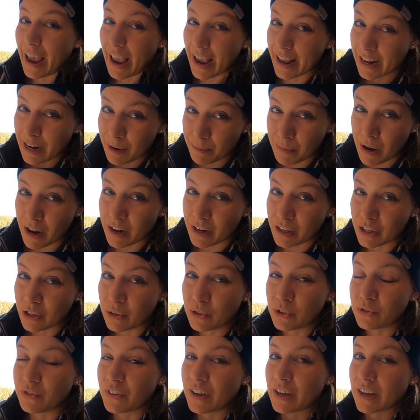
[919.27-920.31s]
and I'm not a
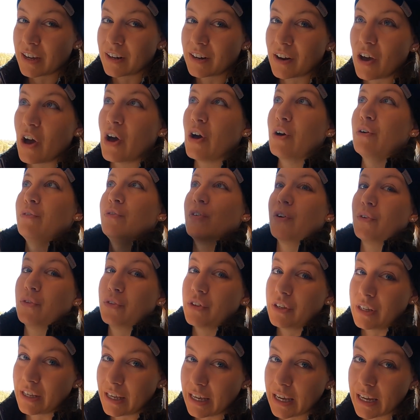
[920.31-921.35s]
huge fan of
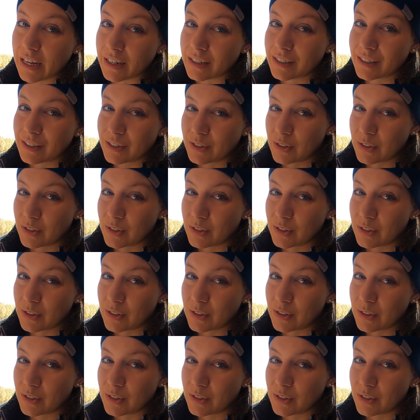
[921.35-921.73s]
the heat.